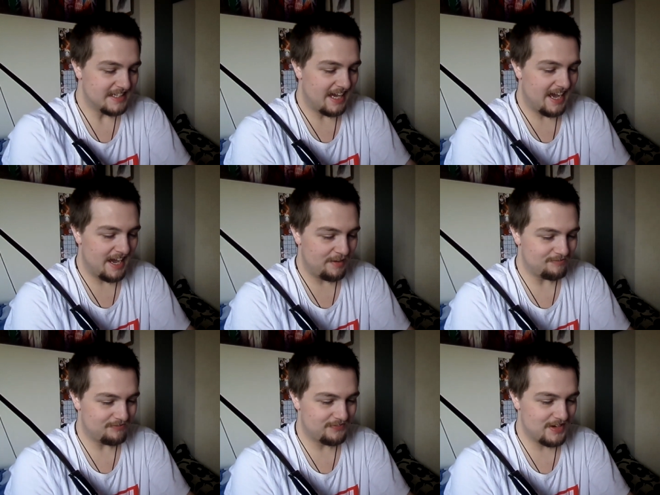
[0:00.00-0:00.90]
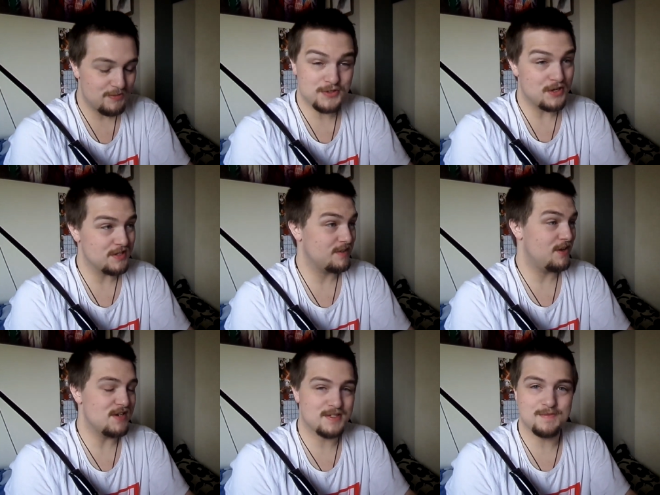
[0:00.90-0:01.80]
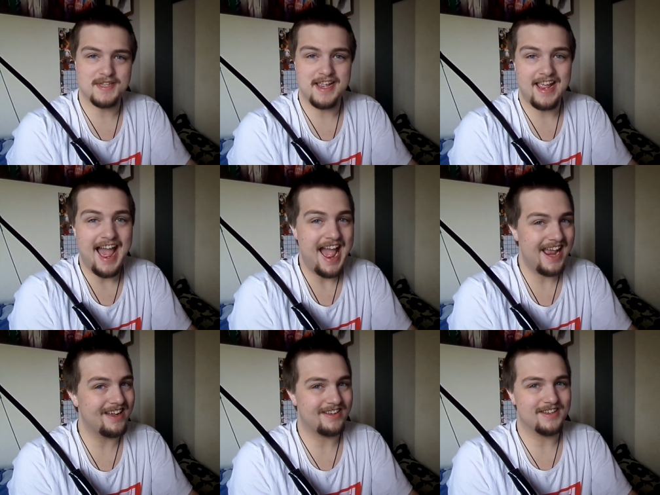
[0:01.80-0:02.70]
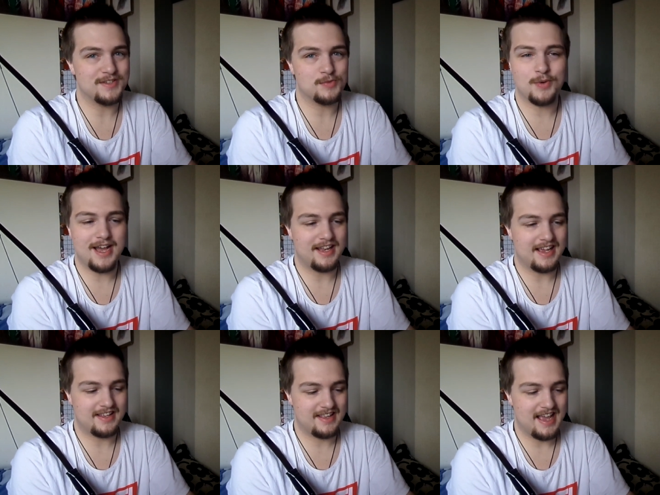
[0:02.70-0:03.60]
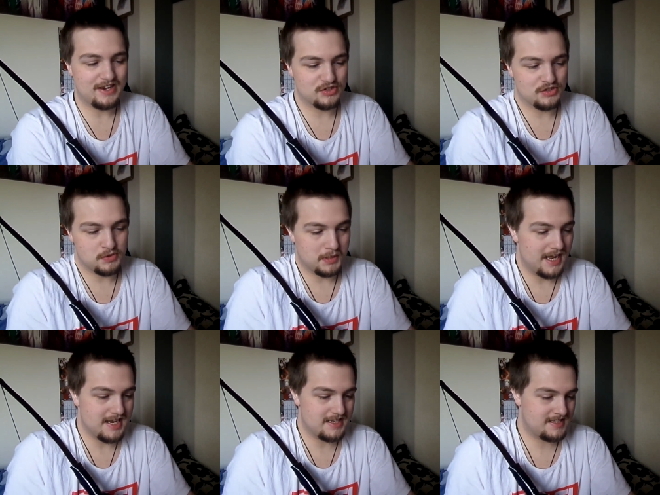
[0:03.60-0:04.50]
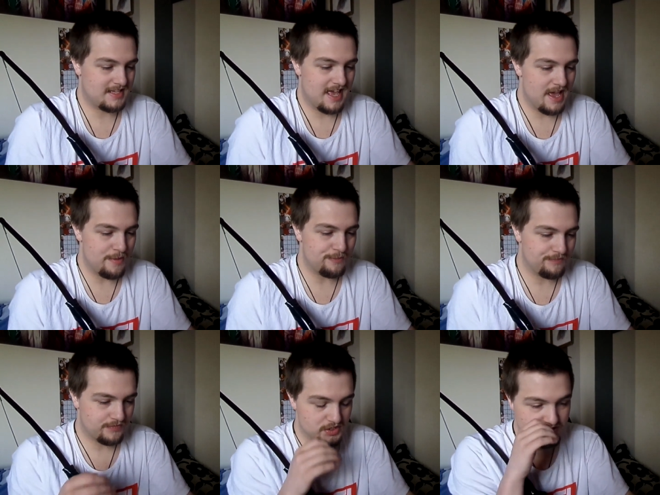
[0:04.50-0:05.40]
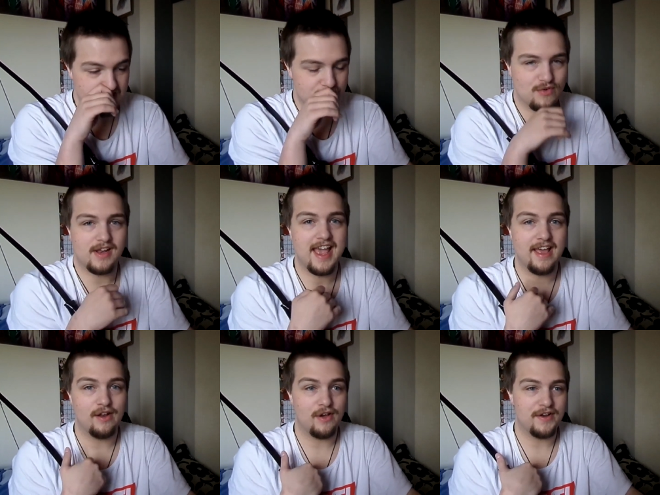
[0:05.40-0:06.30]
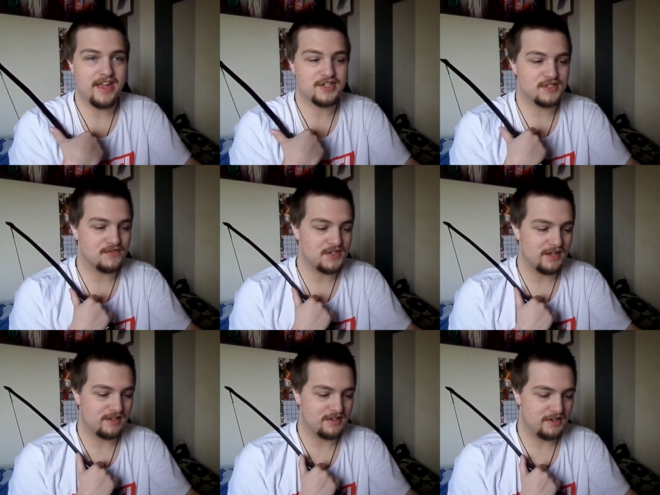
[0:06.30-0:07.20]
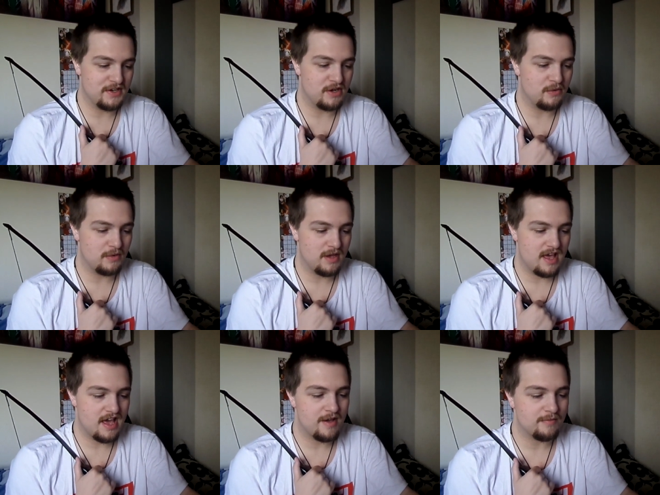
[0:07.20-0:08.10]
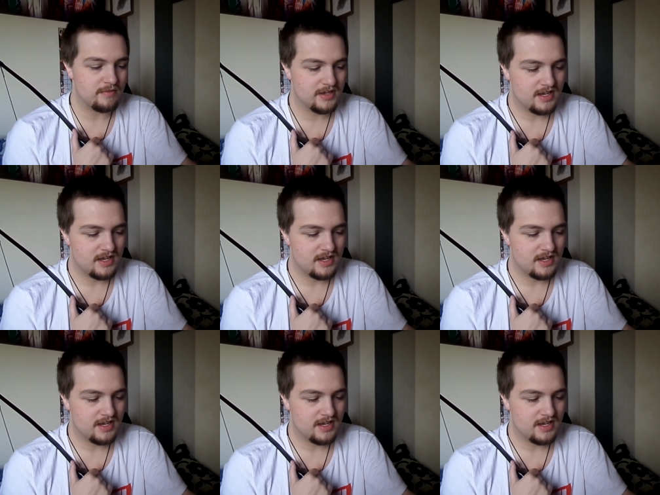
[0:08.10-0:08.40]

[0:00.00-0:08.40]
Um, it was also awesome seeing Hale as well, like, the actors who plays um, General Hale on Agents of S H I E L D, you know, um...